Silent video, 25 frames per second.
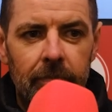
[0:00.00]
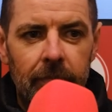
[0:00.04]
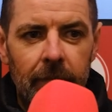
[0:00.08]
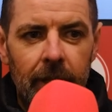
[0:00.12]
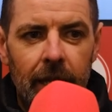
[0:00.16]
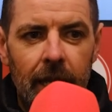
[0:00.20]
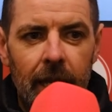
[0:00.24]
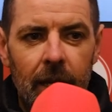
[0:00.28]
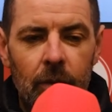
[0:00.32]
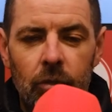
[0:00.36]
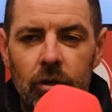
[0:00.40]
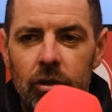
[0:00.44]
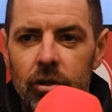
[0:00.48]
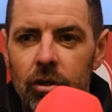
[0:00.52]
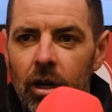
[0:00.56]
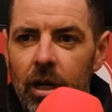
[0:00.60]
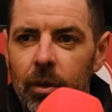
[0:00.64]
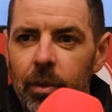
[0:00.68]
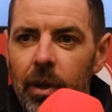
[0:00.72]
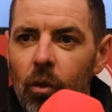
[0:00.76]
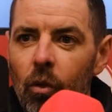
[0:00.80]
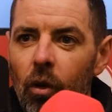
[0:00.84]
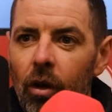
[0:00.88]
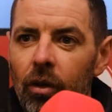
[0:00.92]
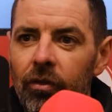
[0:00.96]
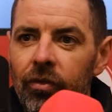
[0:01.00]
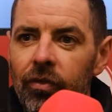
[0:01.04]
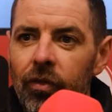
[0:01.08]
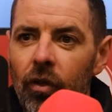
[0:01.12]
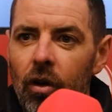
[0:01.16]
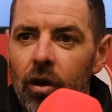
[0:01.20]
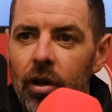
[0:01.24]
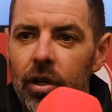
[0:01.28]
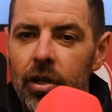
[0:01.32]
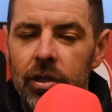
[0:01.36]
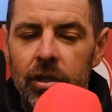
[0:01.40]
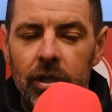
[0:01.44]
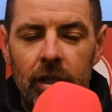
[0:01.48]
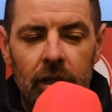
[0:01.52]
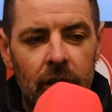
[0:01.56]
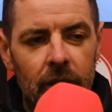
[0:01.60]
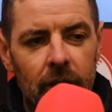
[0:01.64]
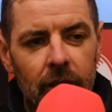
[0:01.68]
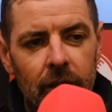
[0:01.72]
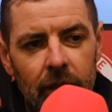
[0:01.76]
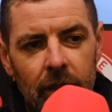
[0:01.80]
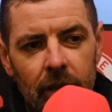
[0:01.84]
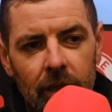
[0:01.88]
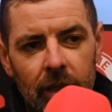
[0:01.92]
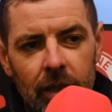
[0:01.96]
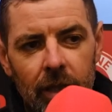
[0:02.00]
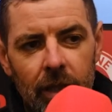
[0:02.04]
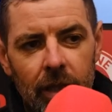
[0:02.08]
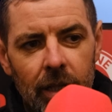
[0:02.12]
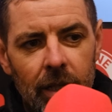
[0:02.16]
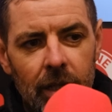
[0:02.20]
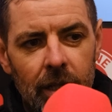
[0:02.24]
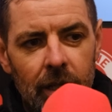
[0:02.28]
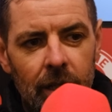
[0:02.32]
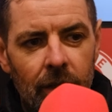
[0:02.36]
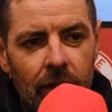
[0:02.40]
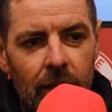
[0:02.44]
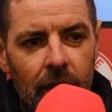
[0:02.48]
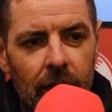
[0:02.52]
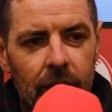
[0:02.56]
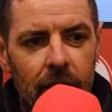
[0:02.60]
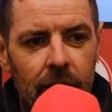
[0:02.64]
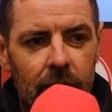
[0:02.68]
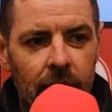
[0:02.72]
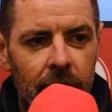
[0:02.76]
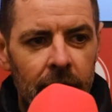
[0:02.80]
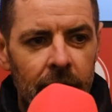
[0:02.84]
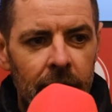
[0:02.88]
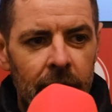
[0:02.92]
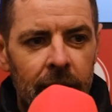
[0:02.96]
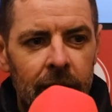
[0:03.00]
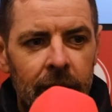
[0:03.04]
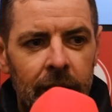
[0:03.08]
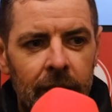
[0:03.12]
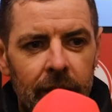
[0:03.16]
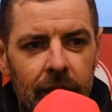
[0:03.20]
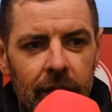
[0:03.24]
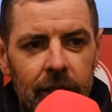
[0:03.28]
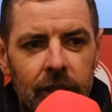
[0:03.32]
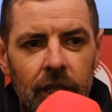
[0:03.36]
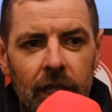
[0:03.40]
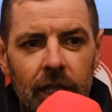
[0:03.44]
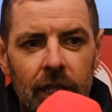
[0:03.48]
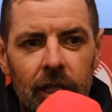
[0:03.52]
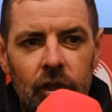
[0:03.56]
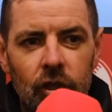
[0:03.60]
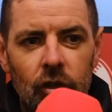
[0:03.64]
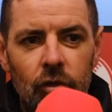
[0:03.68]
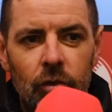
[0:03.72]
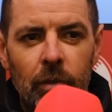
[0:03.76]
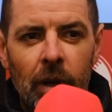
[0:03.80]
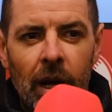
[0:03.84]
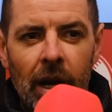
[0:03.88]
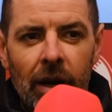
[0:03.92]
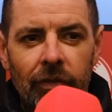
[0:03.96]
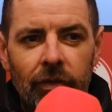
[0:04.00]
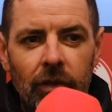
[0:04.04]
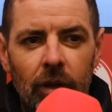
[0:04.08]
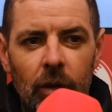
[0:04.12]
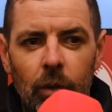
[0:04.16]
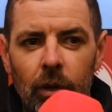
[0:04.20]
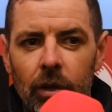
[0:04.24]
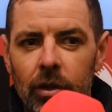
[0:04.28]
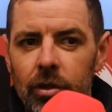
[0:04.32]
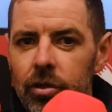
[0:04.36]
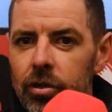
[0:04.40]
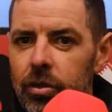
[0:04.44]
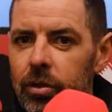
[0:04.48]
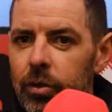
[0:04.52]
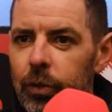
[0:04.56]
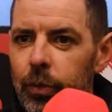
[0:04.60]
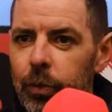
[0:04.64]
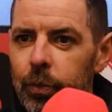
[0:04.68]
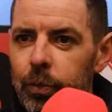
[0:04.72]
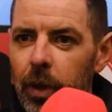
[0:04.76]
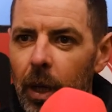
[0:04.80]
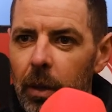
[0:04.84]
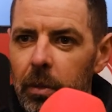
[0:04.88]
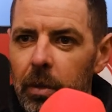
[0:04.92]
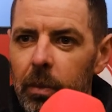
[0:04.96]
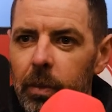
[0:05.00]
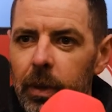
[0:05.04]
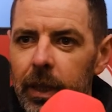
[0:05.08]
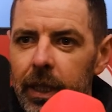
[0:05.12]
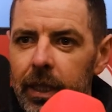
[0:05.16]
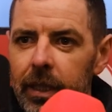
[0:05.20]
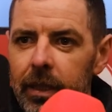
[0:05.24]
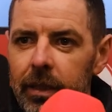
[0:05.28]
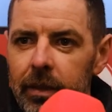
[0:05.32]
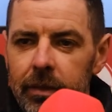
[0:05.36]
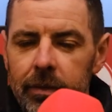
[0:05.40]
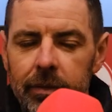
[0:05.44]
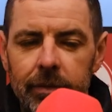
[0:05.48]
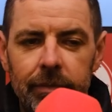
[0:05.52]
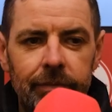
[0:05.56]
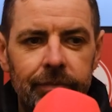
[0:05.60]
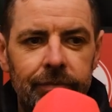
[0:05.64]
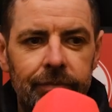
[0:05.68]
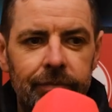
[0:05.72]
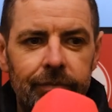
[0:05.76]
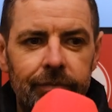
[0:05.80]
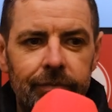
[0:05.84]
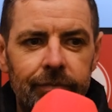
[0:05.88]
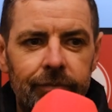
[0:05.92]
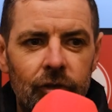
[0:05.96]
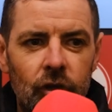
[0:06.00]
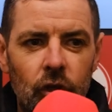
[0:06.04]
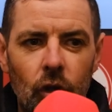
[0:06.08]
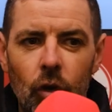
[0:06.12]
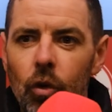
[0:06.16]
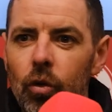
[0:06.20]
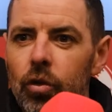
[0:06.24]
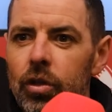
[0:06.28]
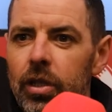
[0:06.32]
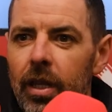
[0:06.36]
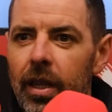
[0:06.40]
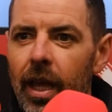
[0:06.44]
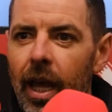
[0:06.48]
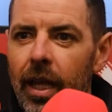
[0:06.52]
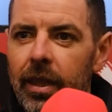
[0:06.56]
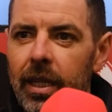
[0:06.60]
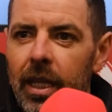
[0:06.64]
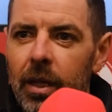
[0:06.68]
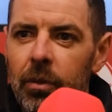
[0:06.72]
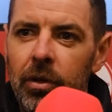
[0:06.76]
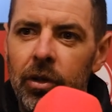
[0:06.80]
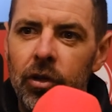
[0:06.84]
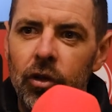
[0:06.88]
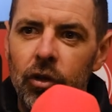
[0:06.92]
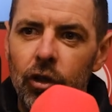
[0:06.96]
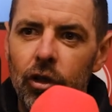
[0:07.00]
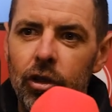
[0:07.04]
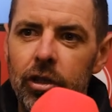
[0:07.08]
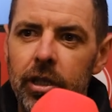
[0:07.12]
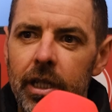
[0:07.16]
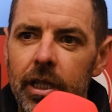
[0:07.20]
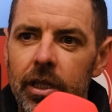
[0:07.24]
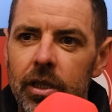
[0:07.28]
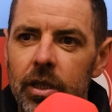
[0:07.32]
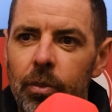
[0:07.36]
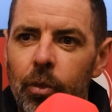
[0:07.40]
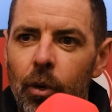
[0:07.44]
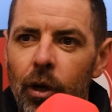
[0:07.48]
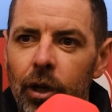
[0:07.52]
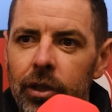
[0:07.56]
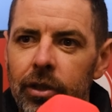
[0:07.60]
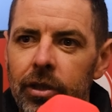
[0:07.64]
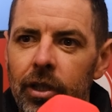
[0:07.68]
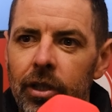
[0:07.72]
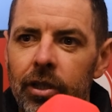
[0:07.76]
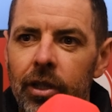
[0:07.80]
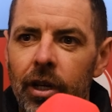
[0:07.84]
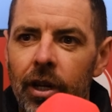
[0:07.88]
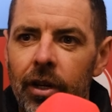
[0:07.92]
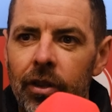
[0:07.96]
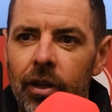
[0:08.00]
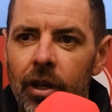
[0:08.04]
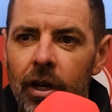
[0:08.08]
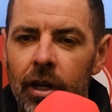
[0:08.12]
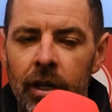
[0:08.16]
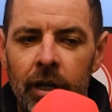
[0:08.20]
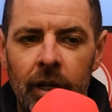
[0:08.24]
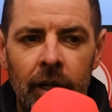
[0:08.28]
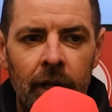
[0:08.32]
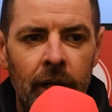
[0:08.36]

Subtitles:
game was there to be won for us, and I think the changing room afterwards probably showed you that they were hugely disappointed down there.